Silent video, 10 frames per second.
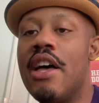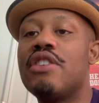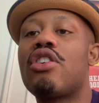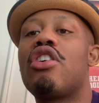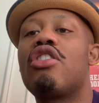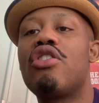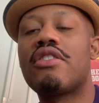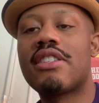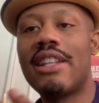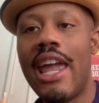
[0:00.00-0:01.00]
So you're going to do
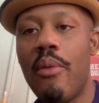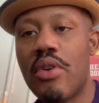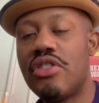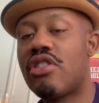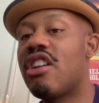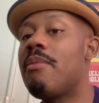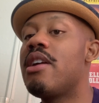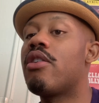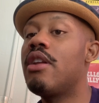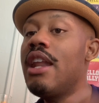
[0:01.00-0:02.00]
your slate, which is going to be
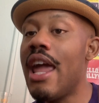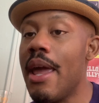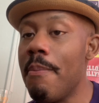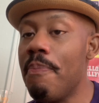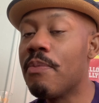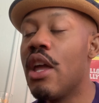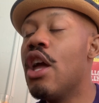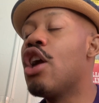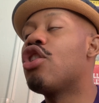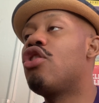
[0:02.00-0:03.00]
your name.
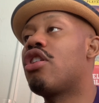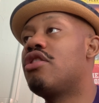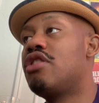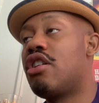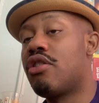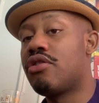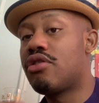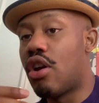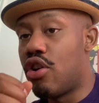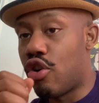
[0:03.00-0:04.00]
You're going to do
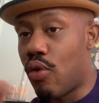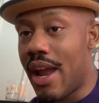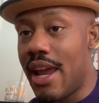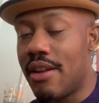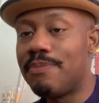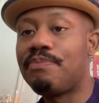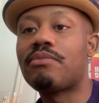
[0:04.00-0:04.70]
your grade,